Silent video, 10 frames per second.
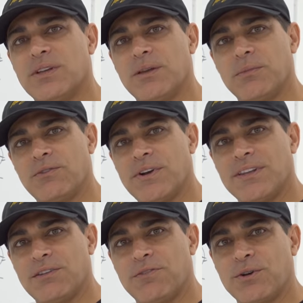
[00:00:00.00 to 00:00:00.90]
it'd be
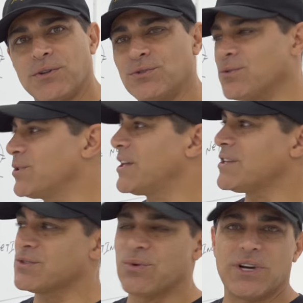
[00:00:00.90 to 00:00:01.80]
very difficult to do
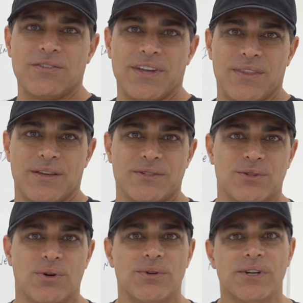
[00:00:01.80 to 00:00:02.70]
this or even this.
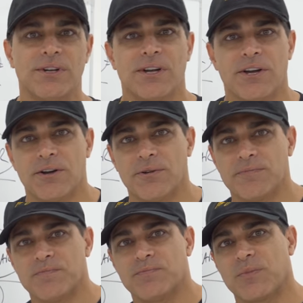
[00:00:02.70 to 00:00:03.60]
So
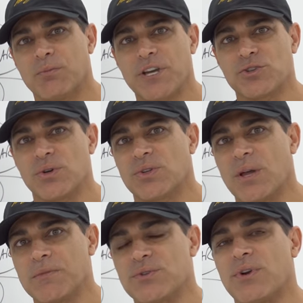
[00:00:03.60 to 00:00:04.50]
make sure your
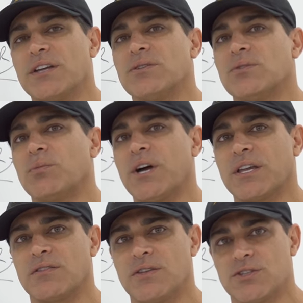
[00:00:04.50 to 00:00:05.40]
timing's right. You're
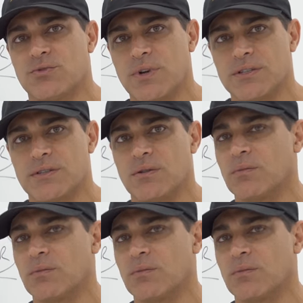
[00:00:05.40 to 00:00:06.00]
buying a distressed